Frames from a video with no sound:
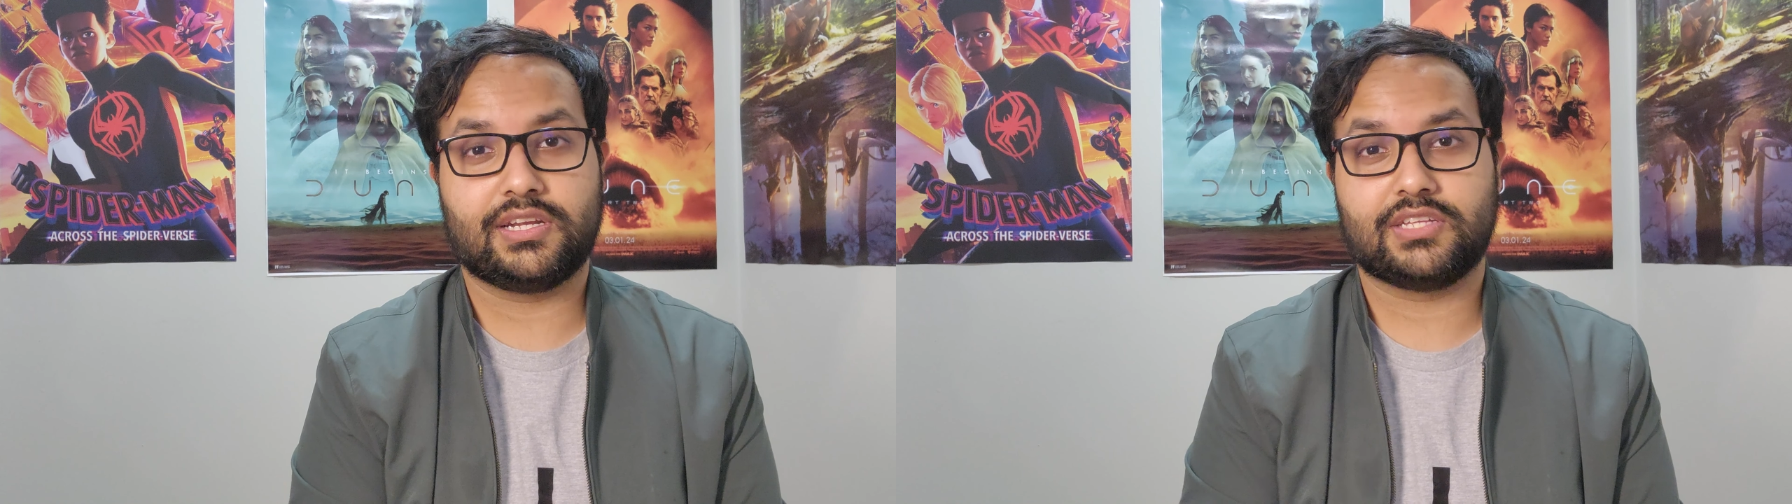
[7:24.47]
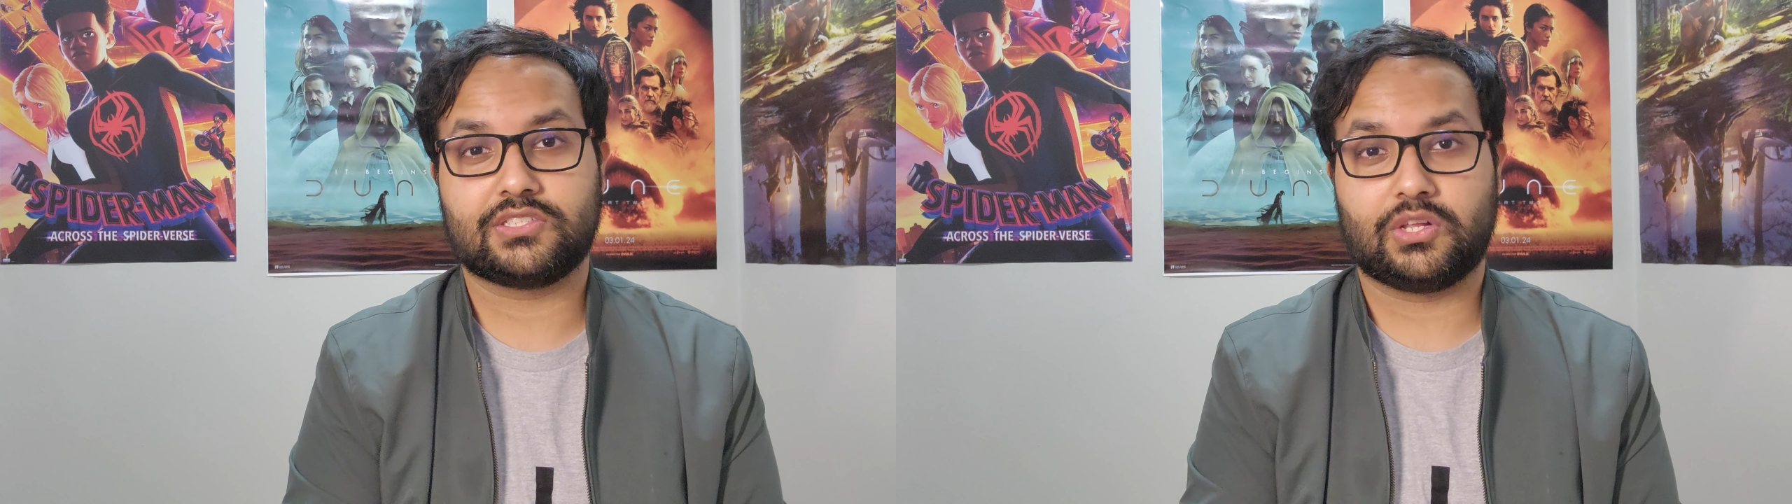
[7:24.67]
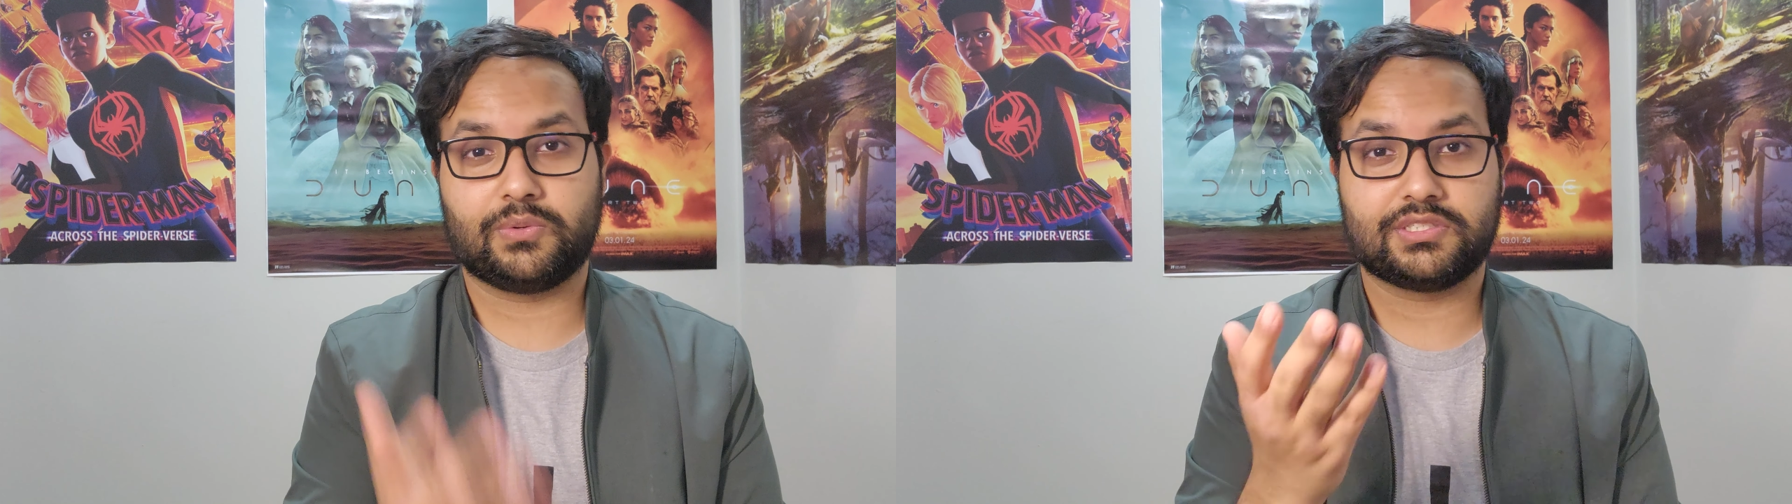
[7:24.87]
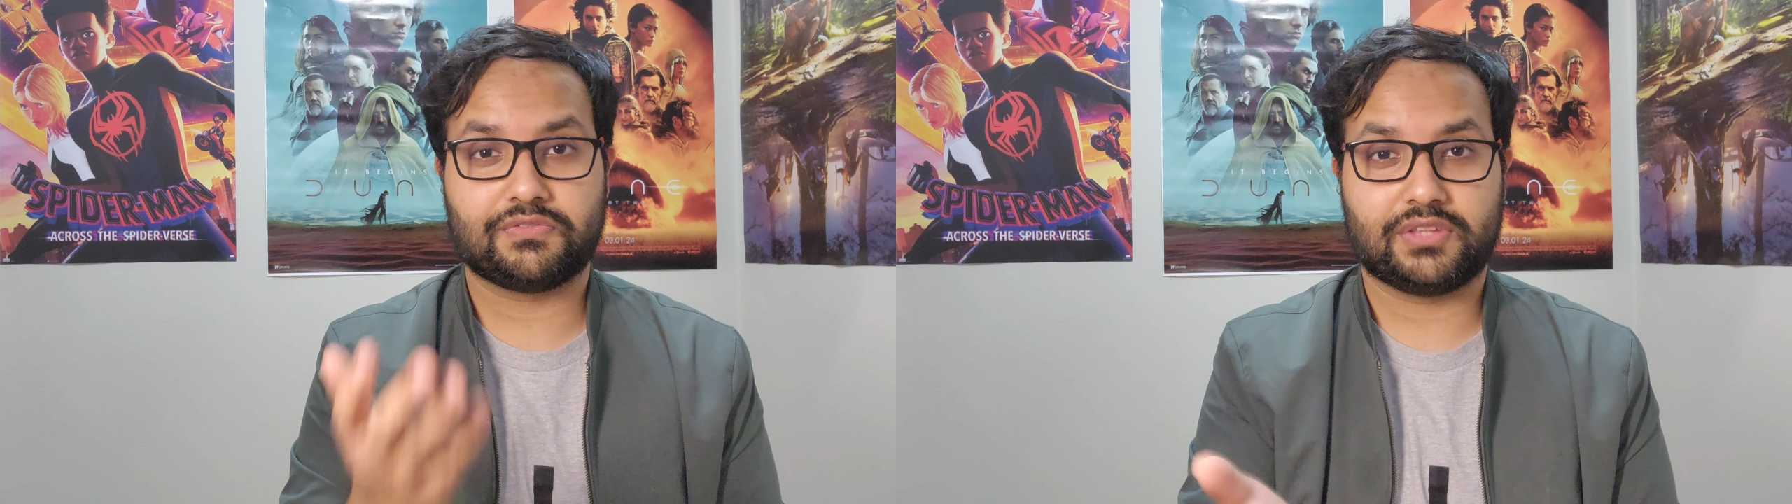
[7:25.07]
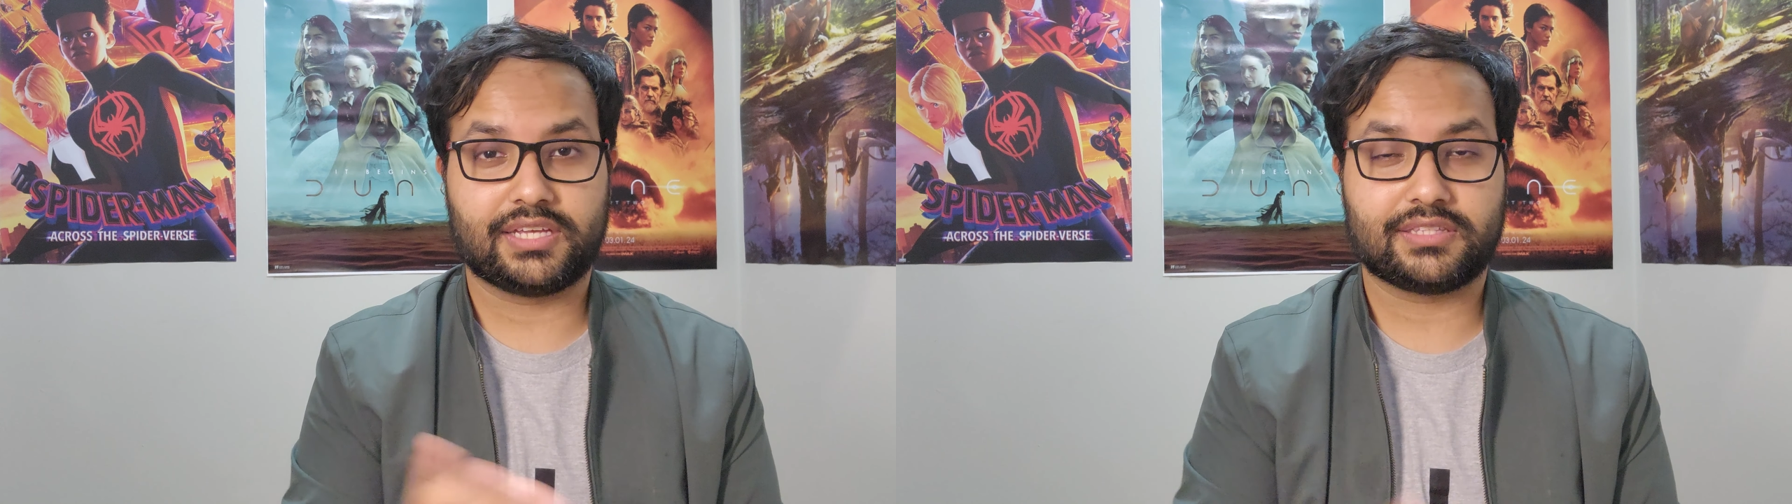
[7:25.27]
And as always, if
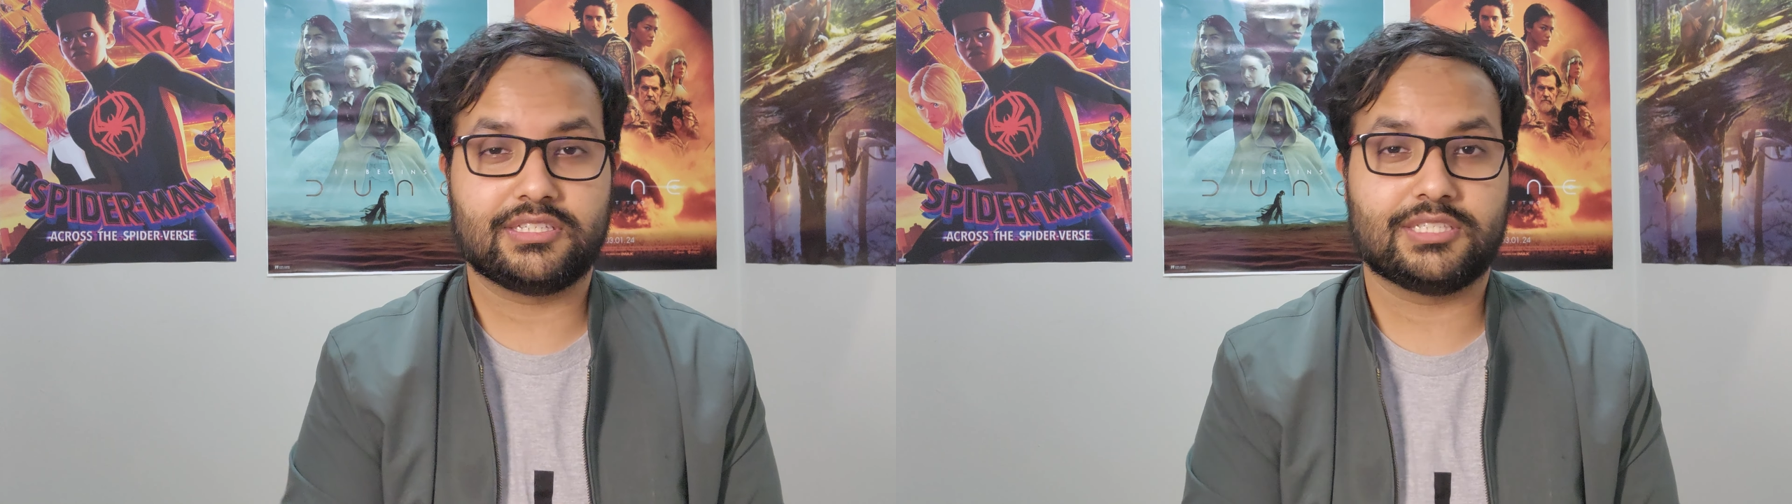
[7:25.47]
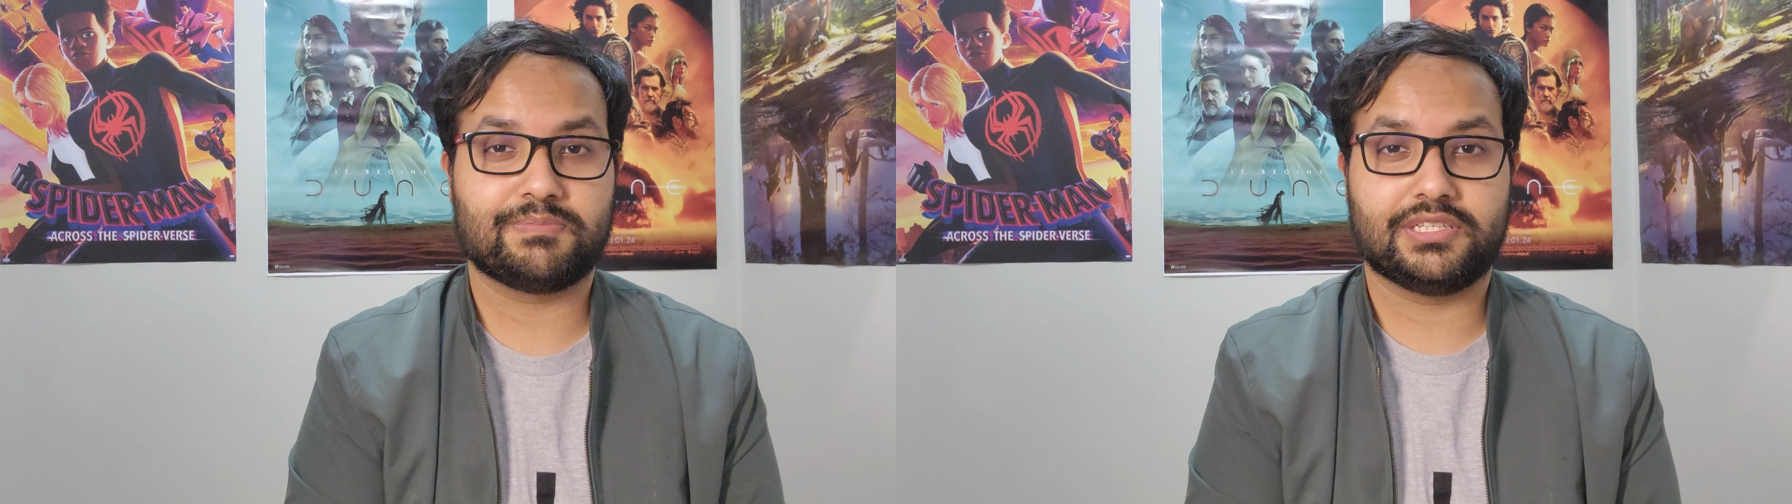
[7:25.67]
you like this,